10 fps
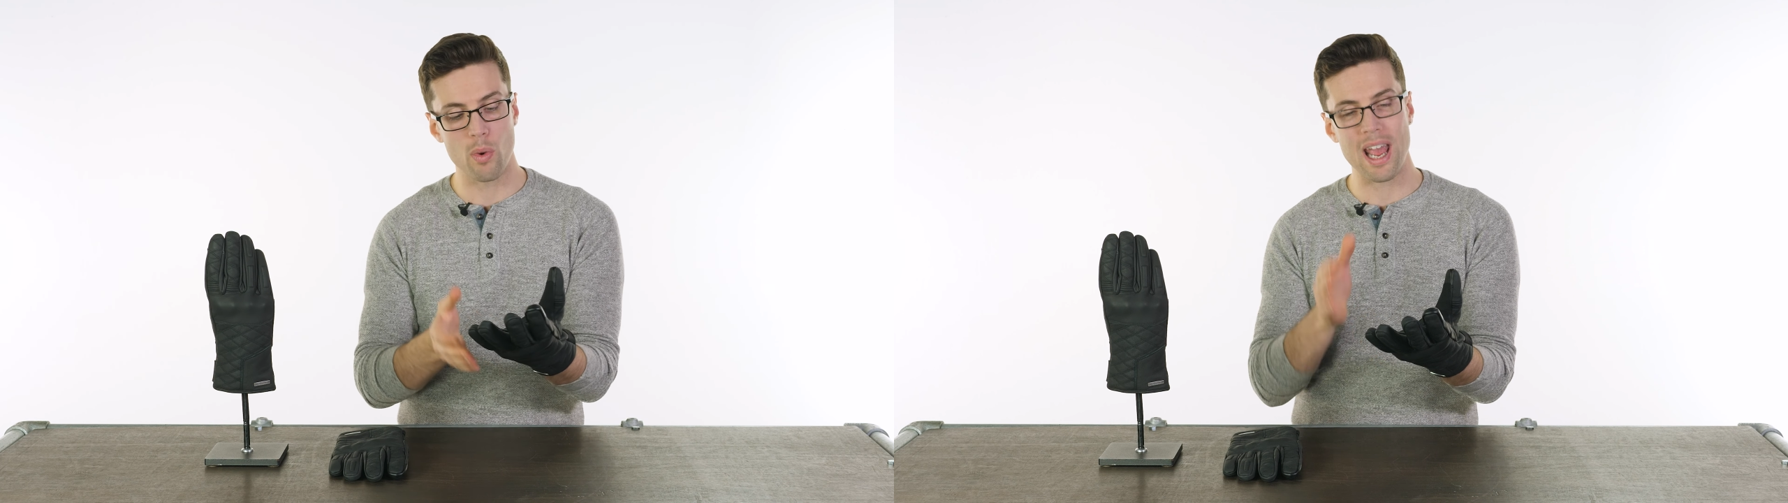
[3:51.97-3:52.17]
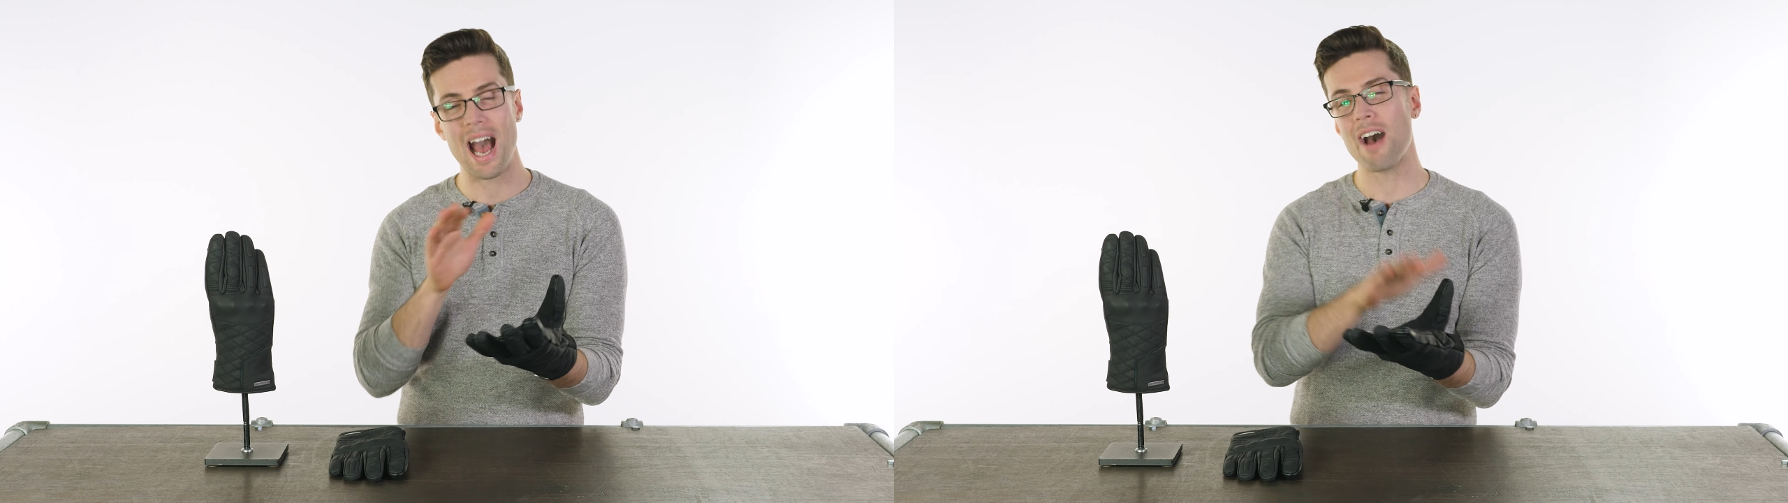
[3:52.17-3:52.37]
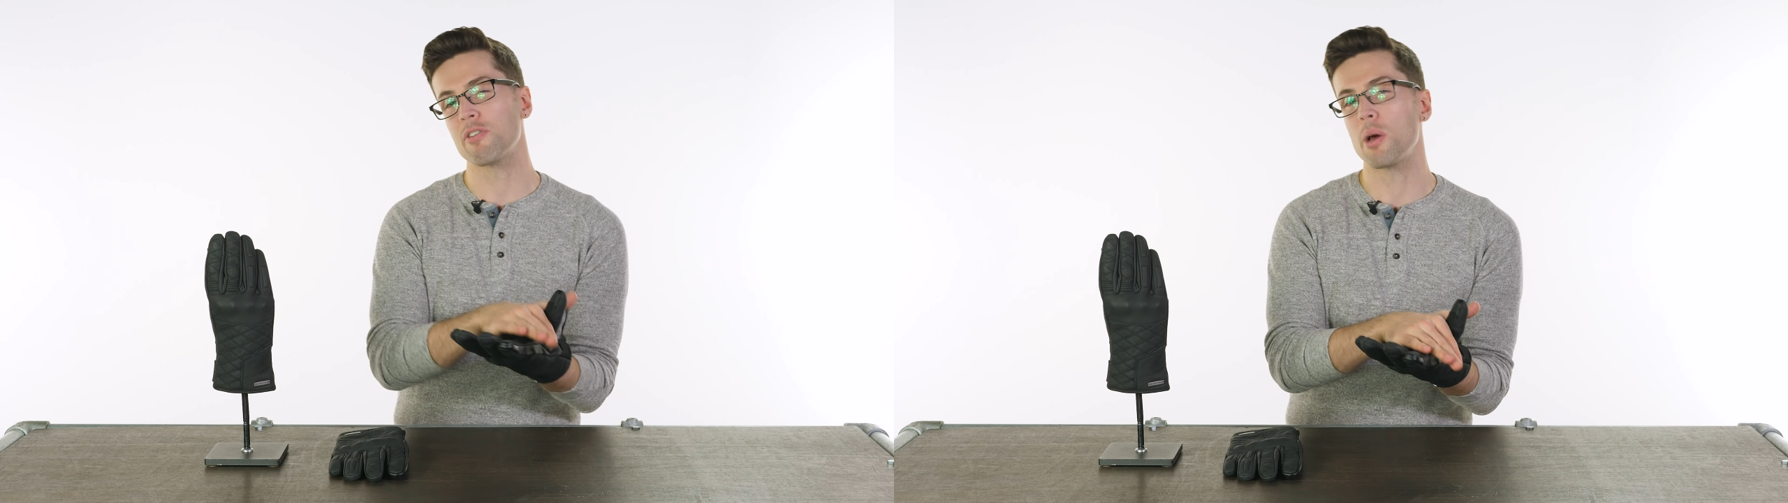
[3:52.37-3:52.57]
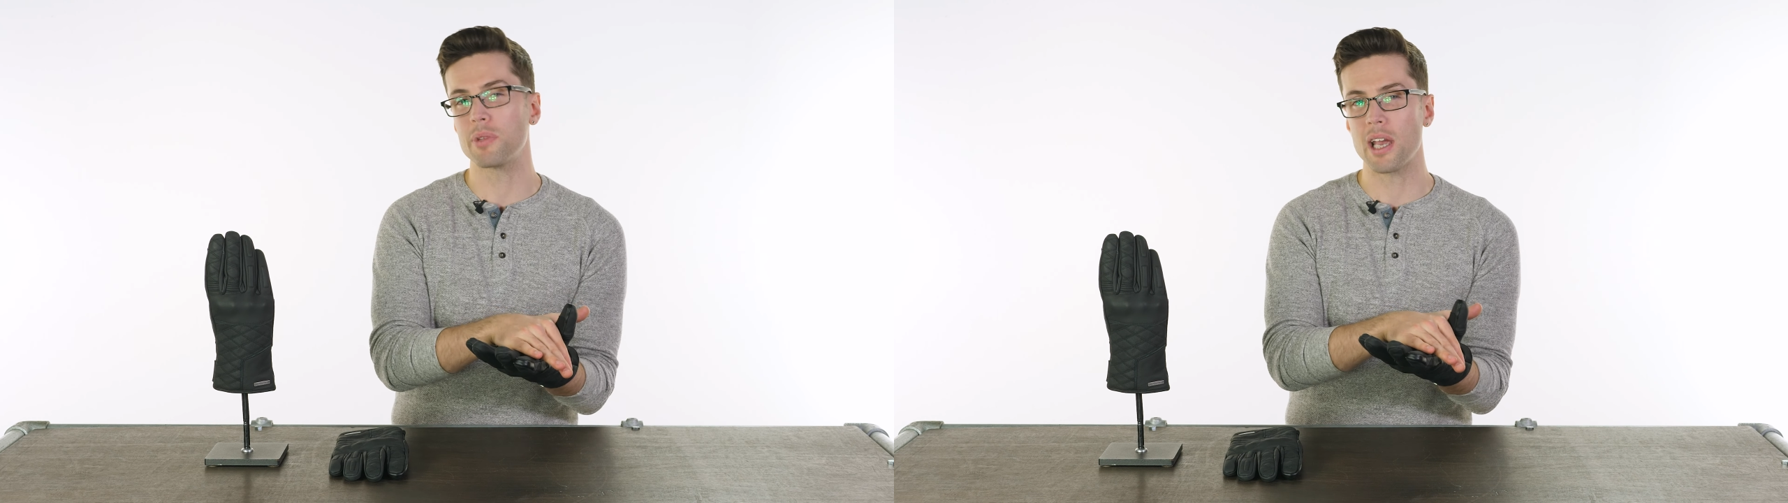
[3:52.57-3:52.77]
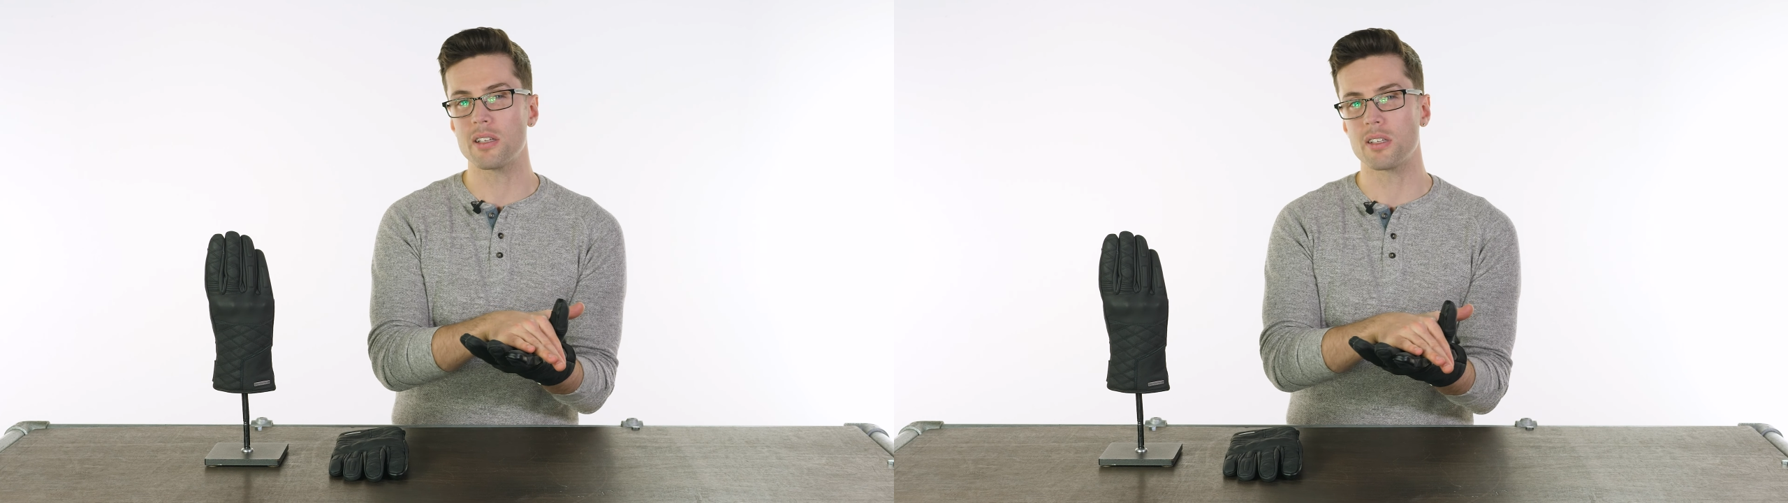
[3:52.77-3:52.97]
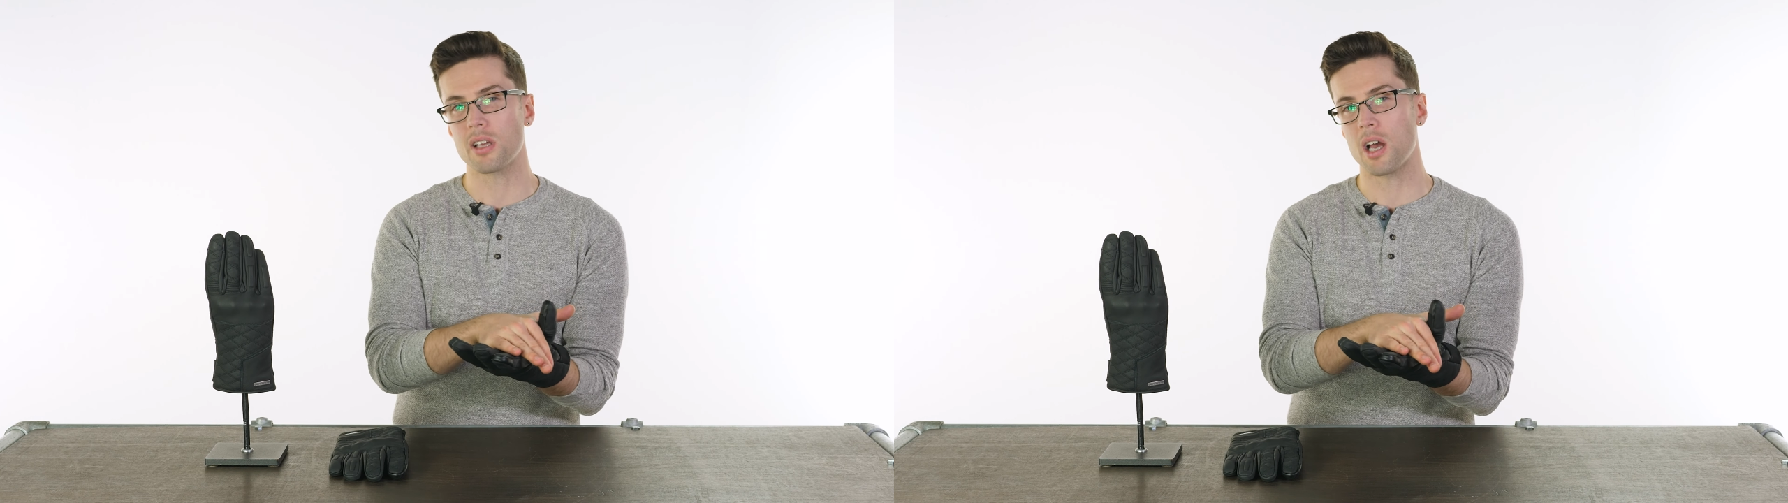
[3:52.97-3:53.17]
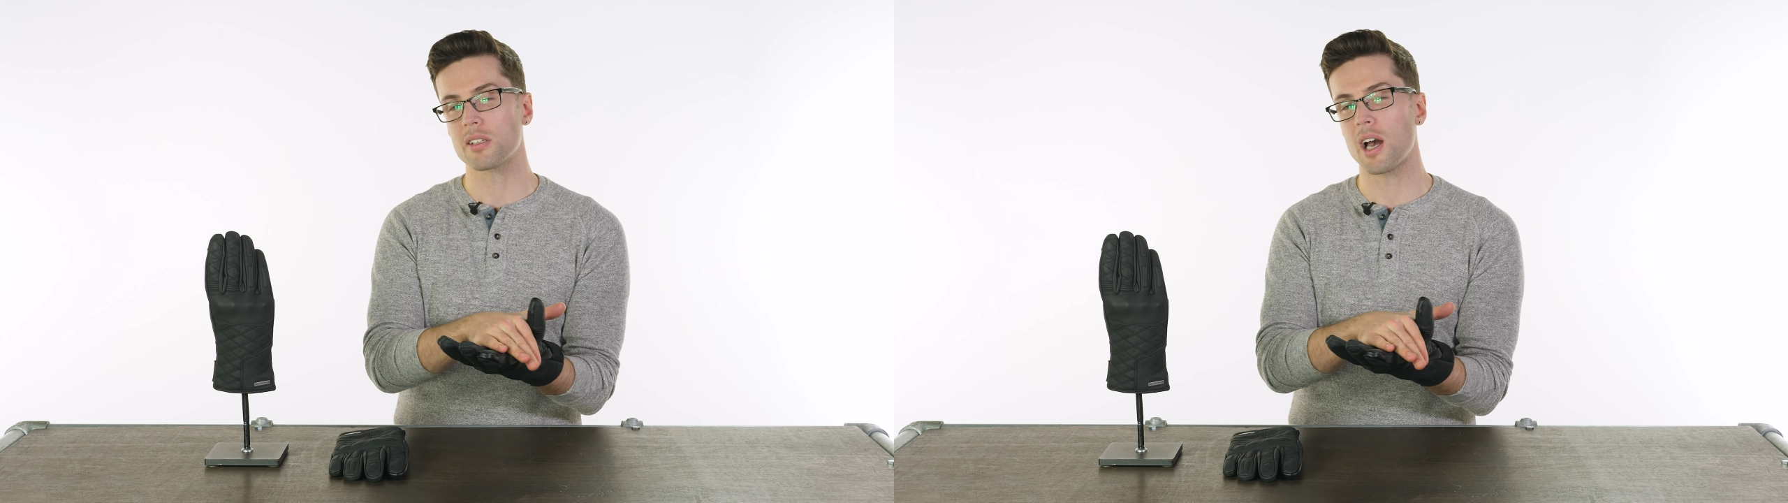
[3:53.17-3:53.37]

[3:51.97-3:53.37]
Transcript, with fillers: we have an updated size